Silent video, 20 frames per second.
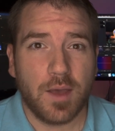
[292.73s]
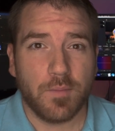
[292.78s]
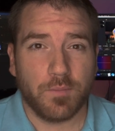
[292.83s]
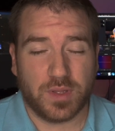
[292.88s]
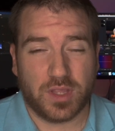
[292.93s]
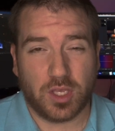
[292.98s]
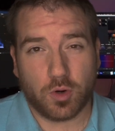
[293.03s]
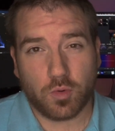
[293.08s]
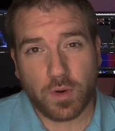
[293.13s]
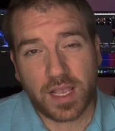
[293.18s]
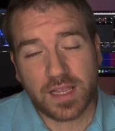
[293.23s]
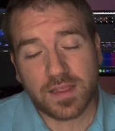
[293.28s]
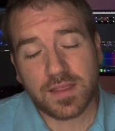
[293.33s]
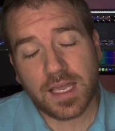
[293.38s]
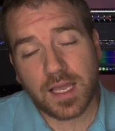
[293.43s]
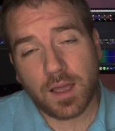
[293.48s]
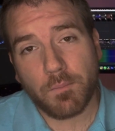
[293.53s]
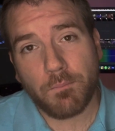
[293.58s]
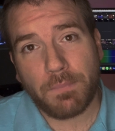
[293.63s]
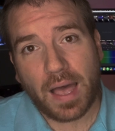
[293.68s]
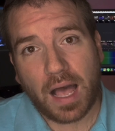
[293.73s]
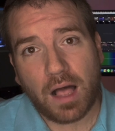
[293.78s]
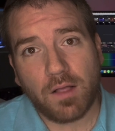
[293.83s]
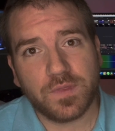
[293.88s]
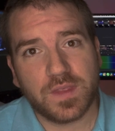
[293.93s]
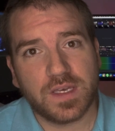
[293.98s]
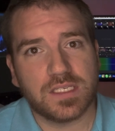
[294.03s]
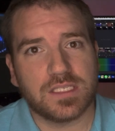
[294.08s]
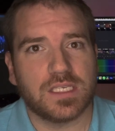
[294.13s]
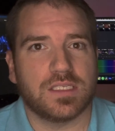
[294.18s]
But the great thing
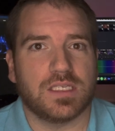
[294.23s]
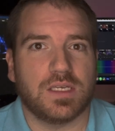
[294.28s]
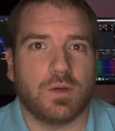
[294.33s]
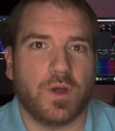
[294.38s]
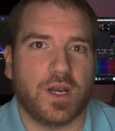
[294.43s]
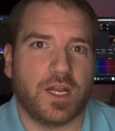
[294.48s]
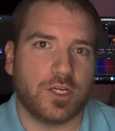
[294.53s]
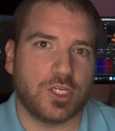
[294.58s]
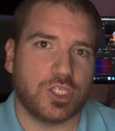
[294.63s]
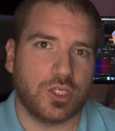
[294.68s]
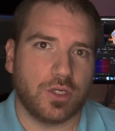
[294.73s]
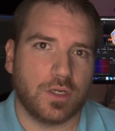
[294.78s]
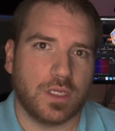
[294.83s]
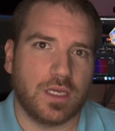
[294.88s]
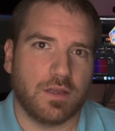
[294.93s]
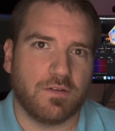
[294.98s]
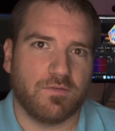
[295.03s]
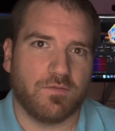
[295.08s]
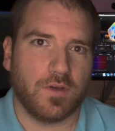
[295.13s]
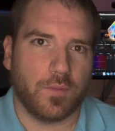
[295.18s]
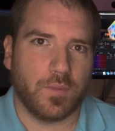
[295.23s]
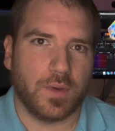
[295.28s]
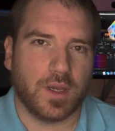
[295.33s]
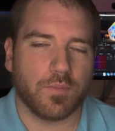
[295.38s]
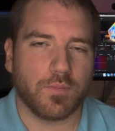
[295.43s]
about this is that when I'm shooting in Filmic